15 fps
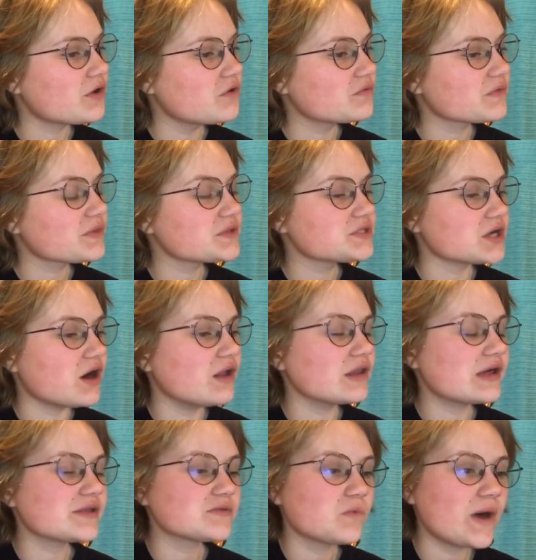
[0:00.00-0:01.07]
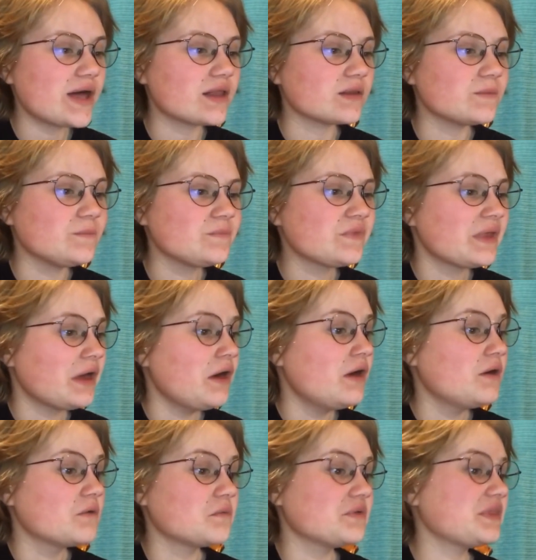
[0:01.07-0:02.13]
over the doll as well.
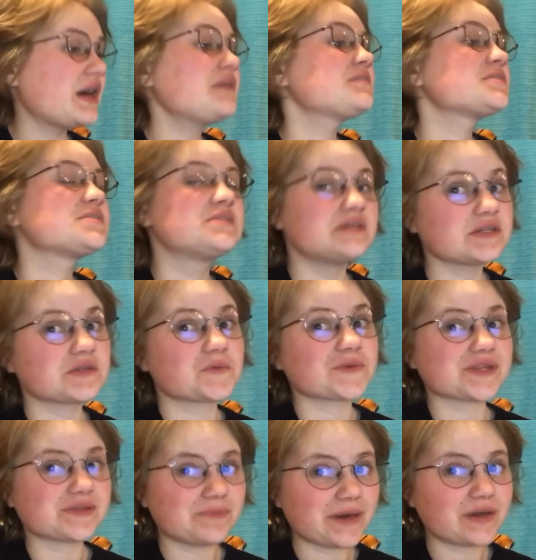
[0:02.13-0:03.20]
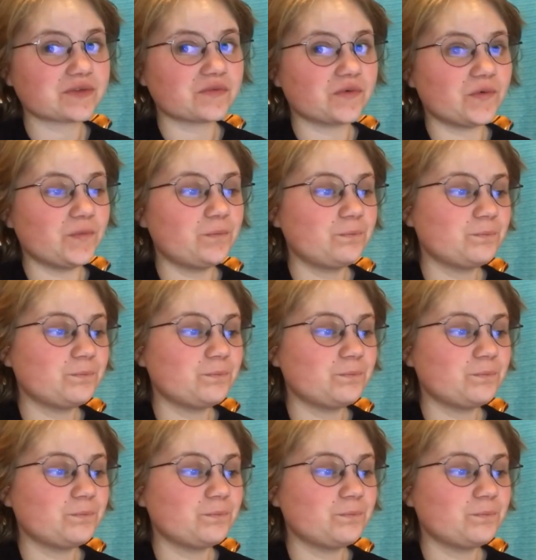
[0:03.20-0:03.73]
Well, that's disrespectful.